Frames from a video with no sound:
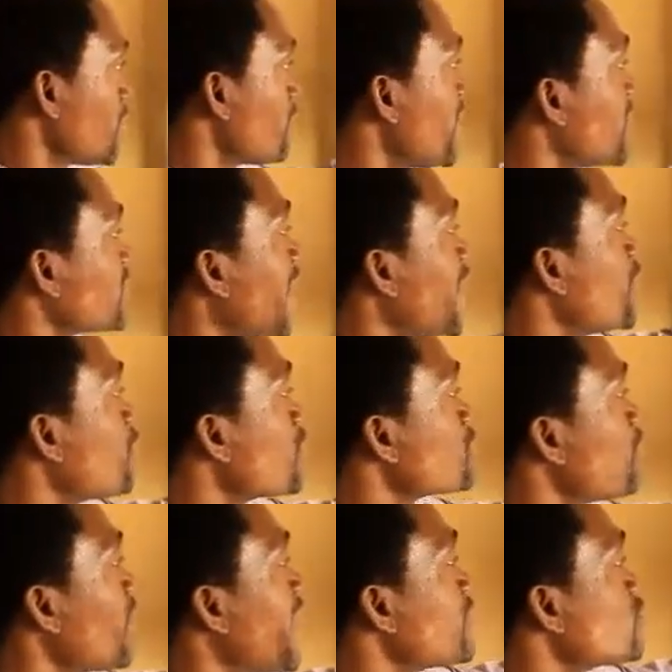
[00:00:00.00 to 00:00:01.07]
By the time you
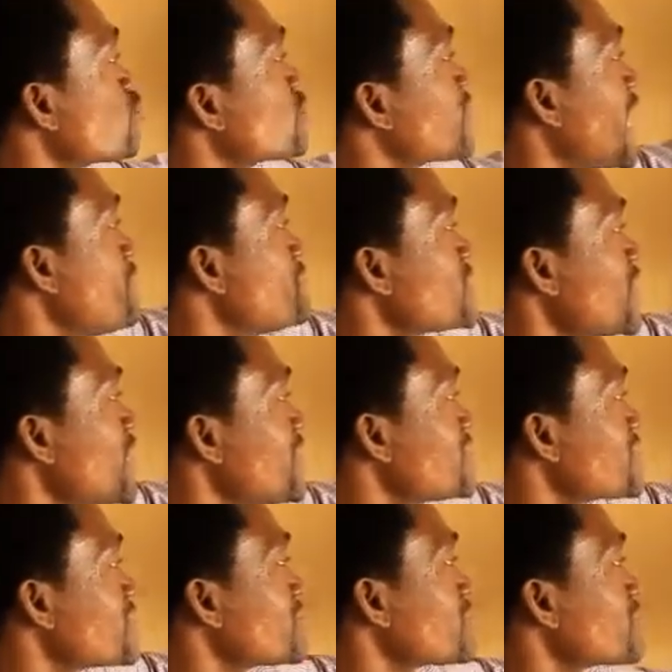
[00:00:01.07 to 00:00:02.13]
multiply 2 times
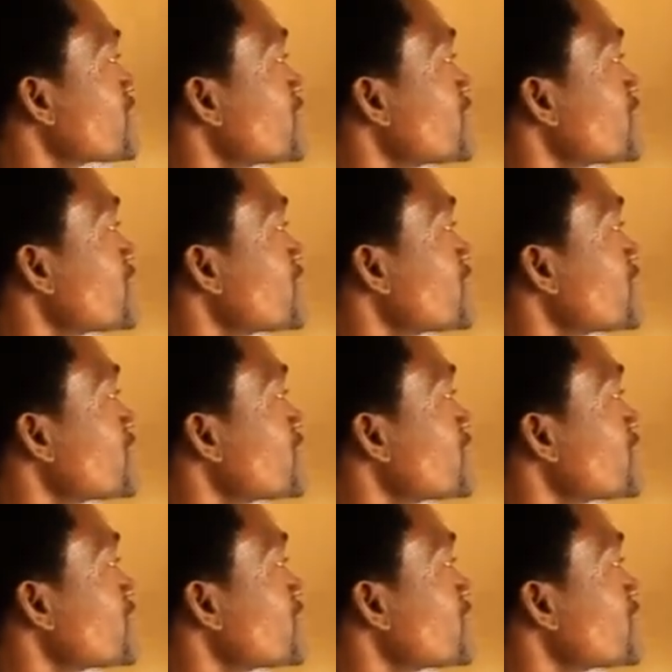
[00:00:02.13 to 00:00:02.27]
8,